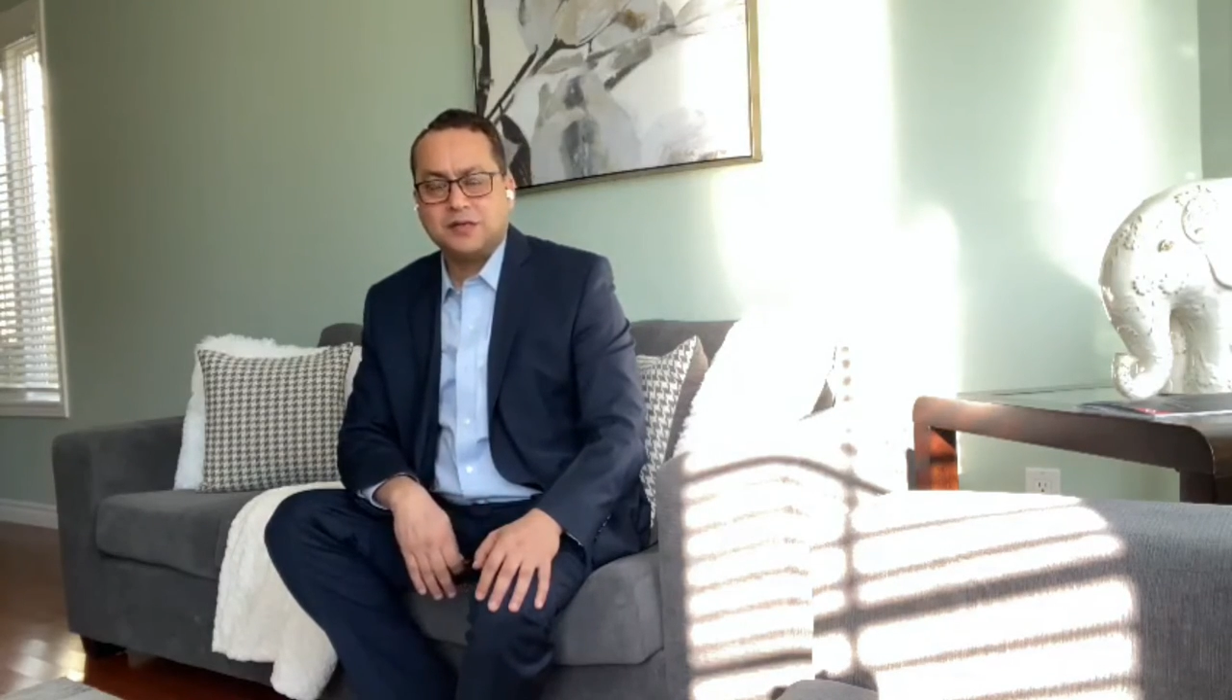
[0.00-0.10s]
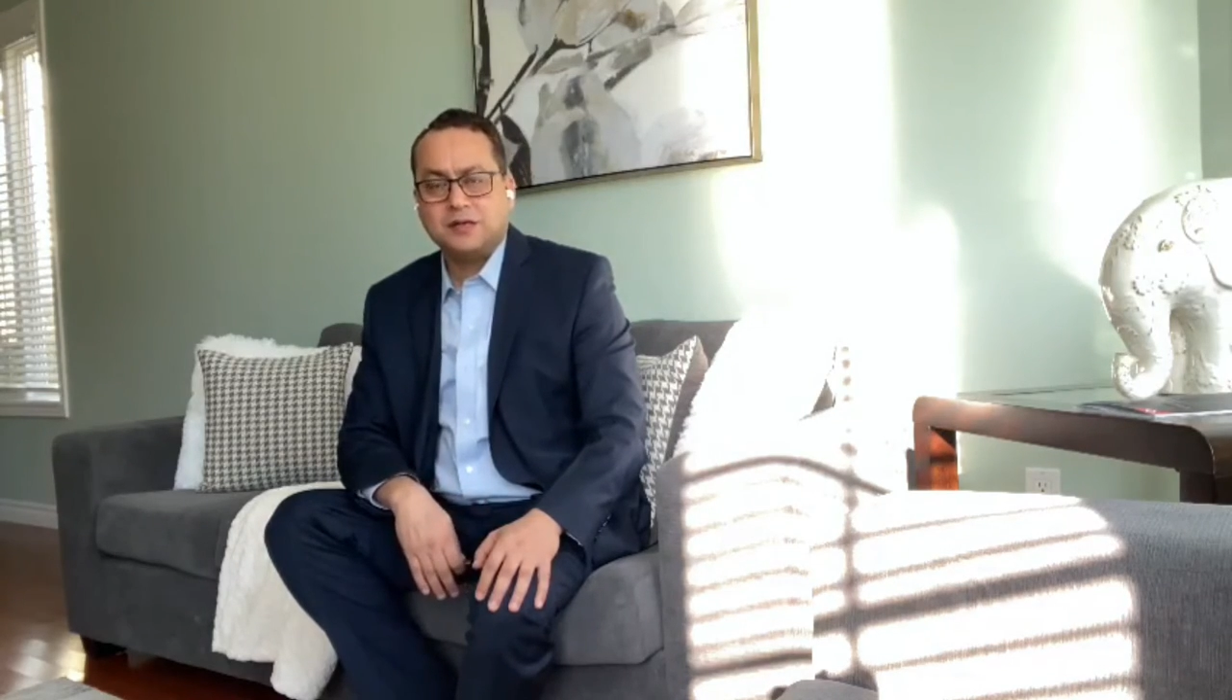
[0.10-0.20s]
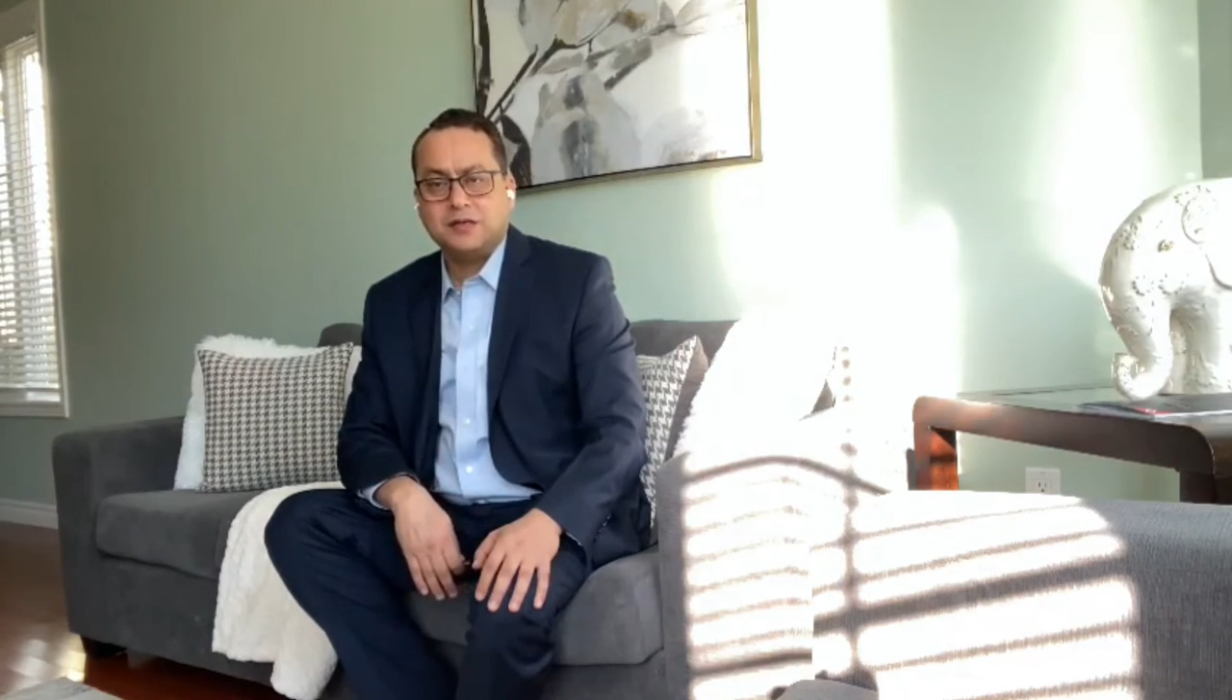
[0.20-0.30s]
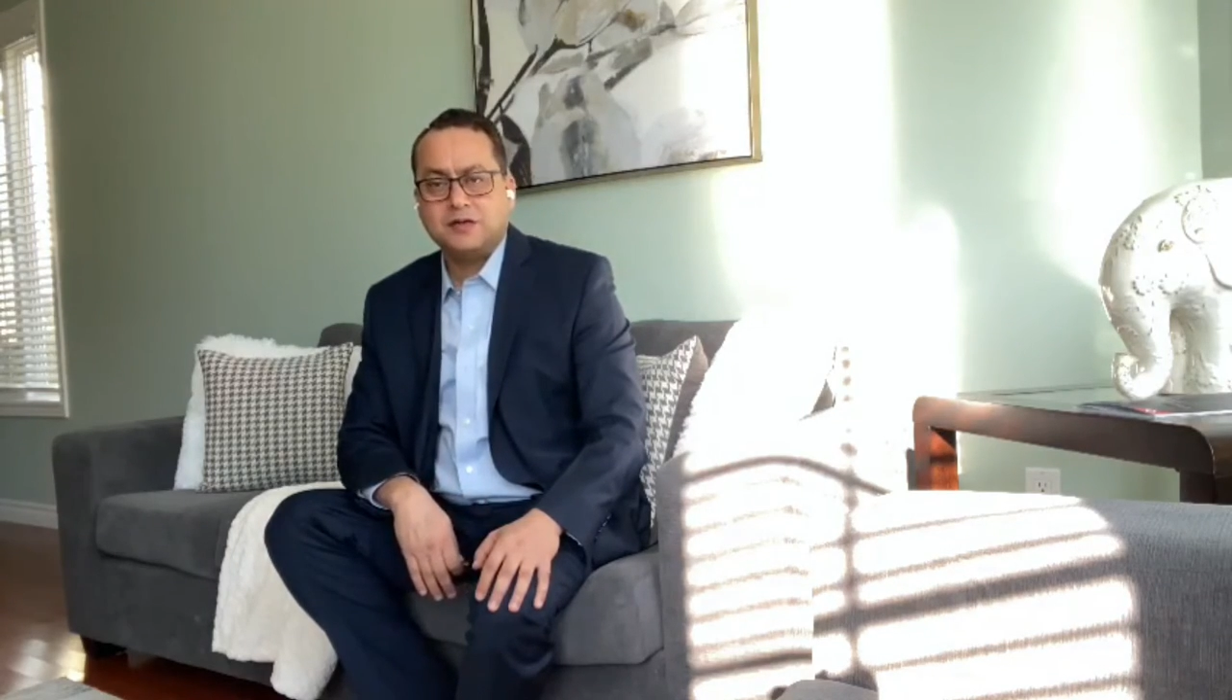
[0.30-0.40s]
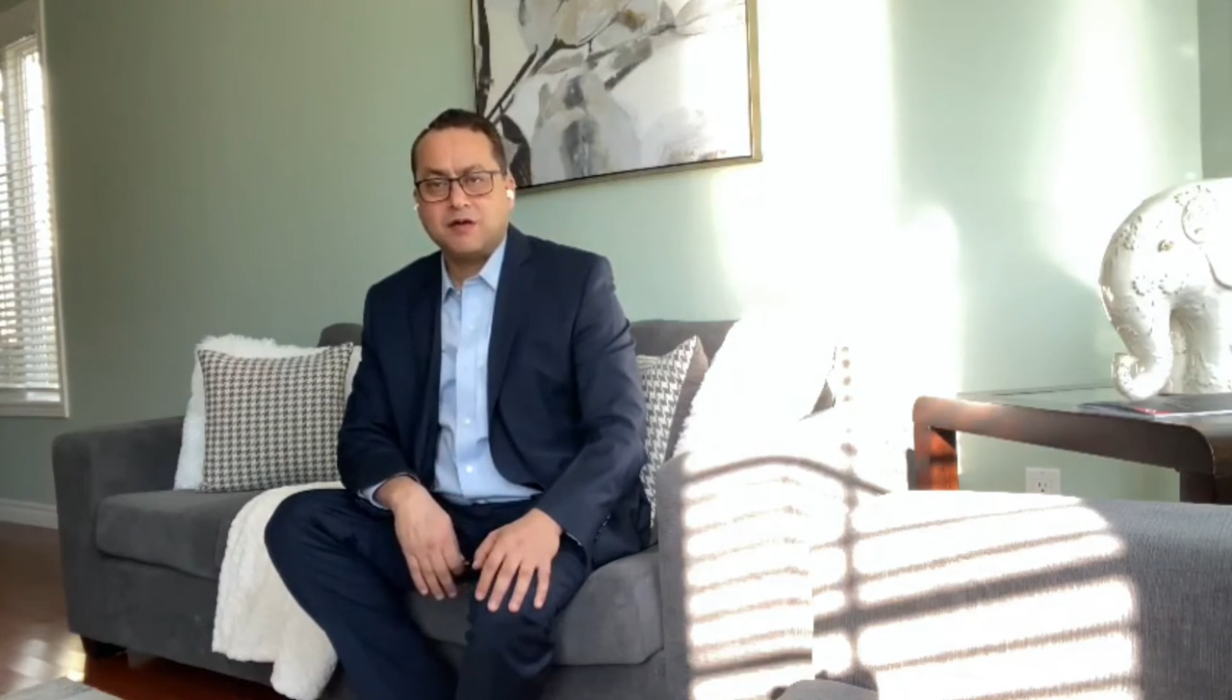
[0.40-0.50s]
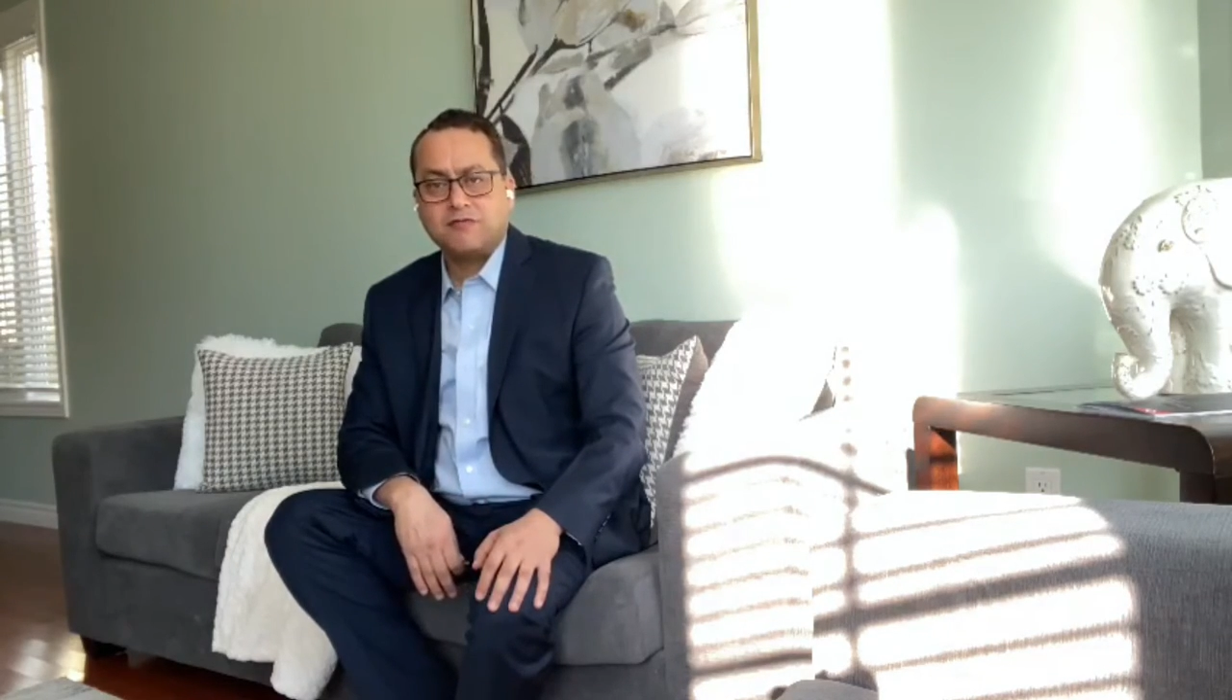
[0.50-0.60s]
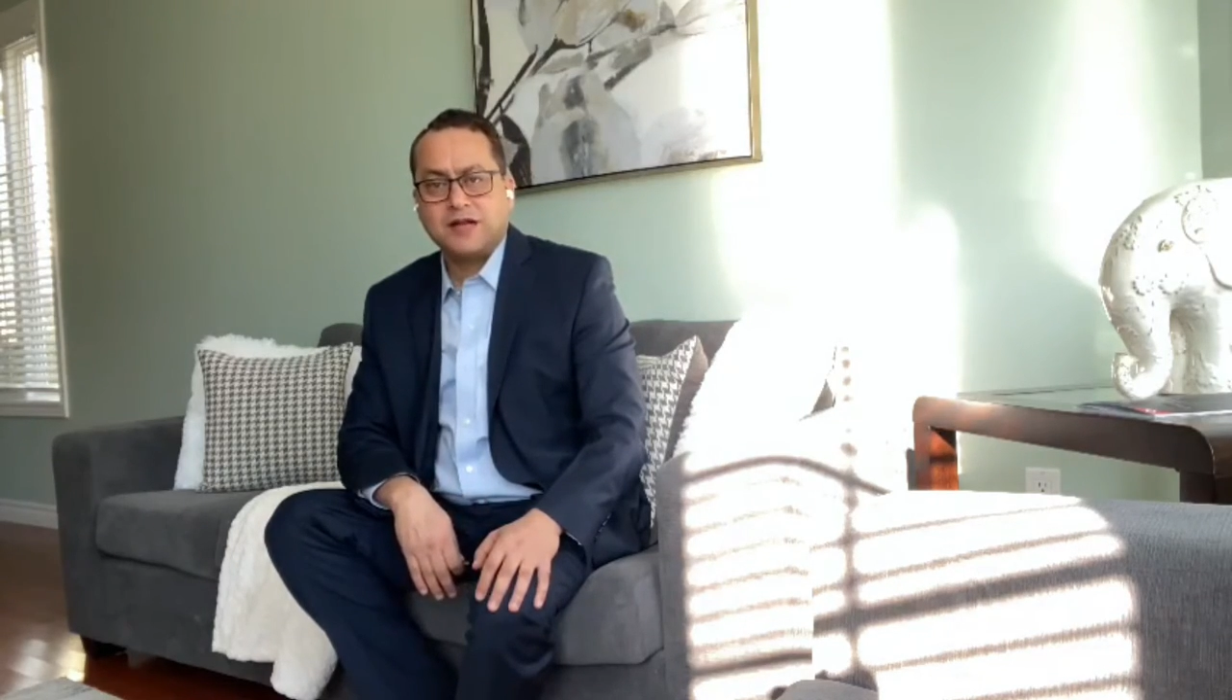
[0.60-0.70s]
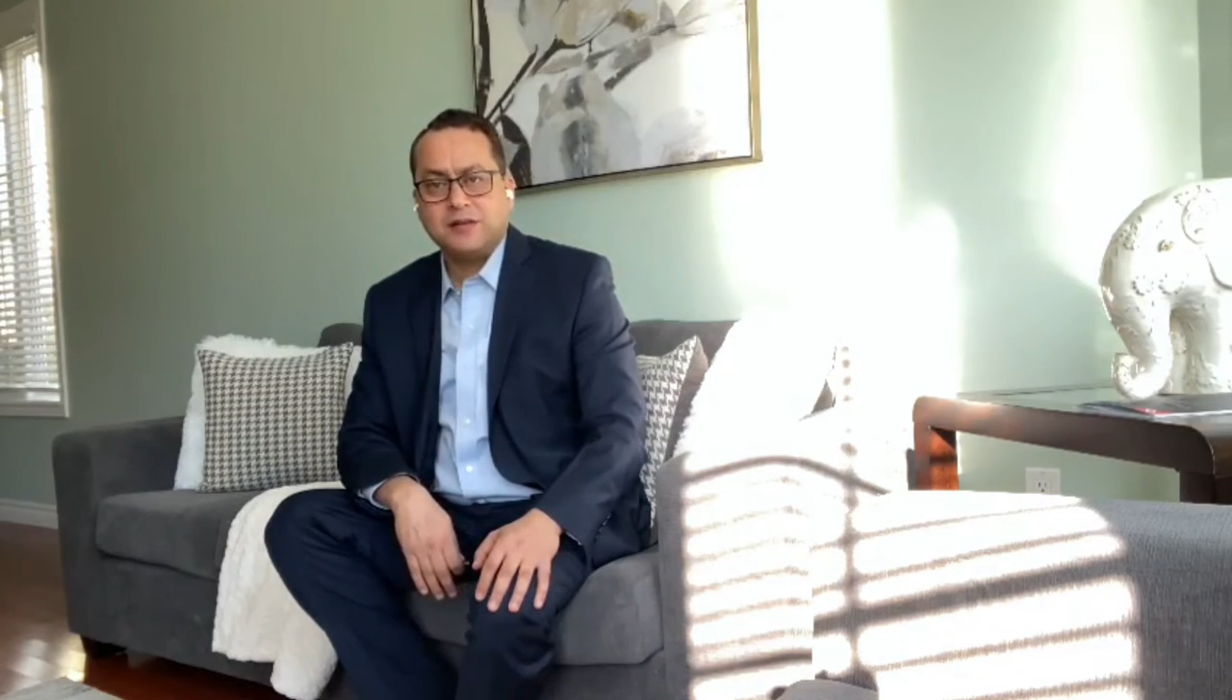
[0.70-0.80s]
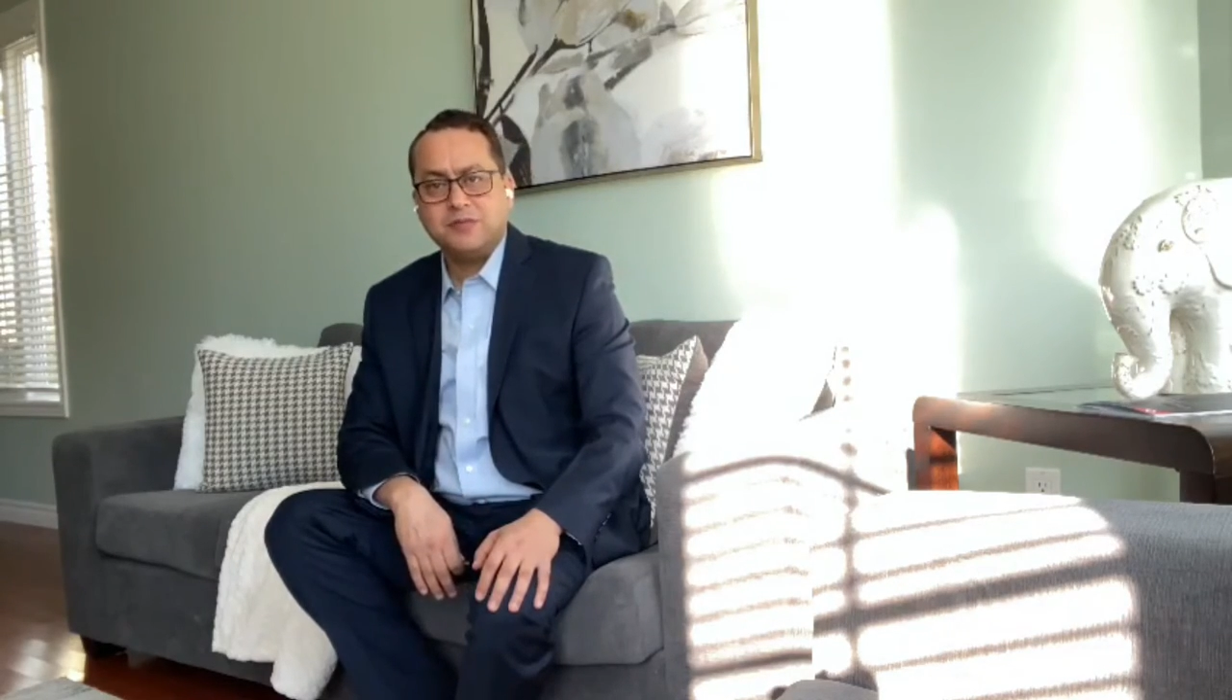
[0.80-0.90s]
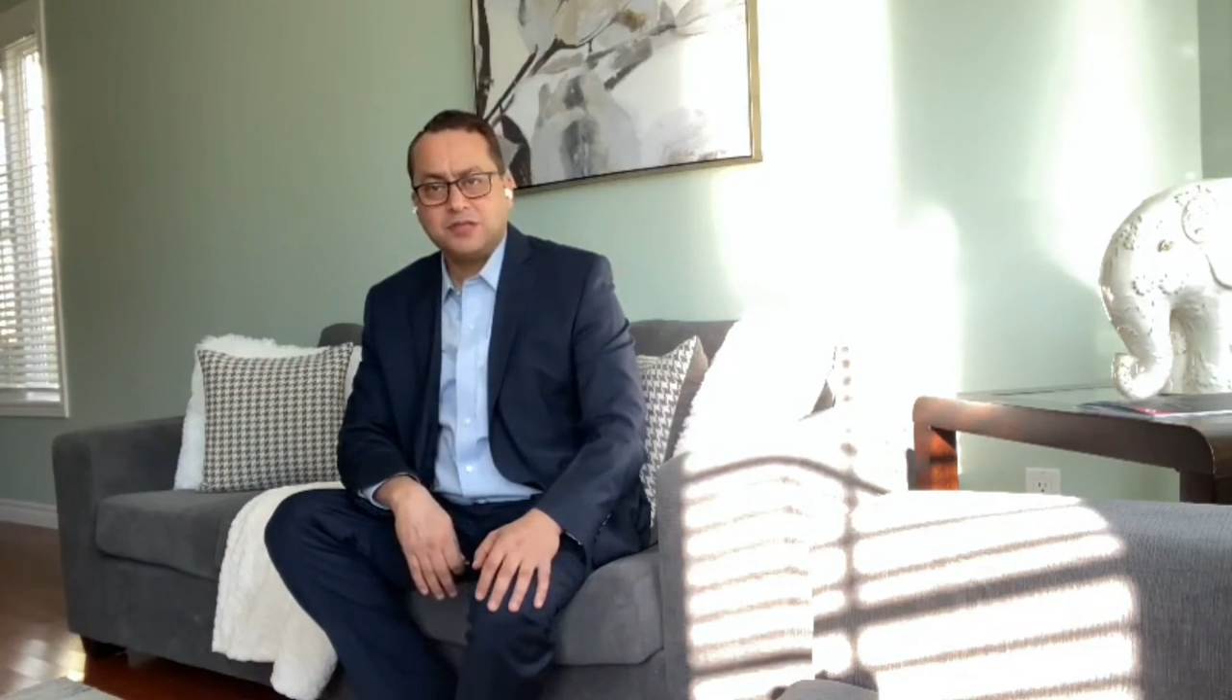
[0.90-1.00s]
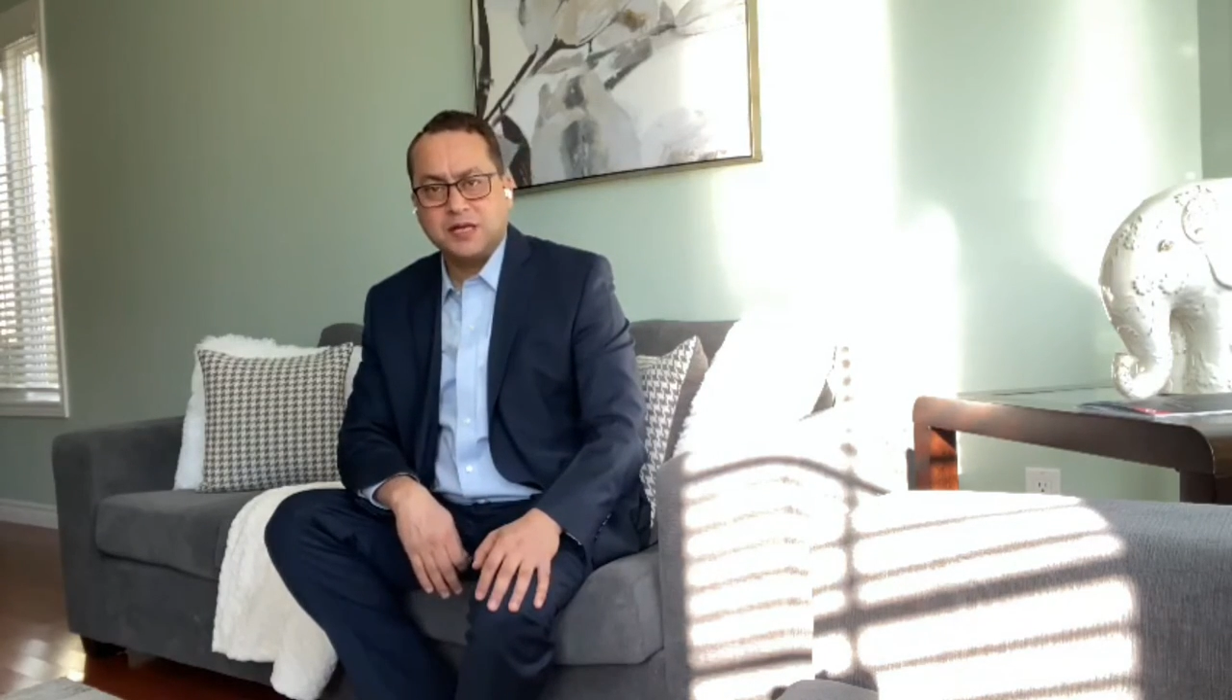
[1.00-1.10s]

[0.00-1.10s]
hundreds of times,